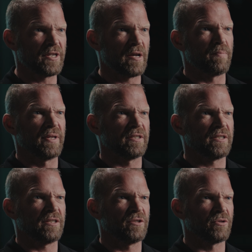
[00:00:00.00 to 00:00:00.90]
the
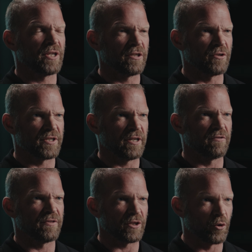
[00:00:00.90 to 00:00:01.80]
ability to tell
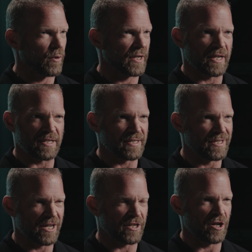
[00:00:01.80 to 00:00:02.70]
yourself that quitting is
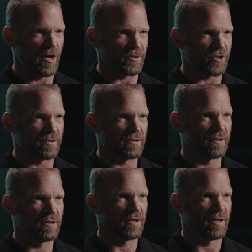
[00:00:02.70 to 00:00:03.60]
not an option
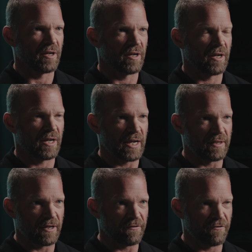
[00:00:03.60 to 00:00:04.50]

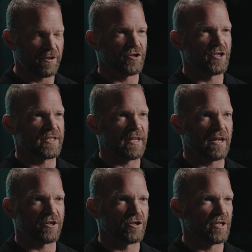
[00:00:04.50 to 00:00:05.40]
and that finishing
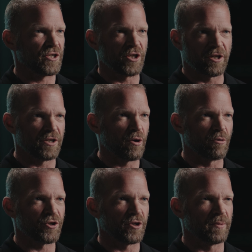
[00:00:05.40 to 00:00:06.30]
selection is
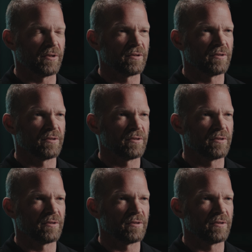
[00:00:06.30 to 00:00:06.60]
non-negotiable,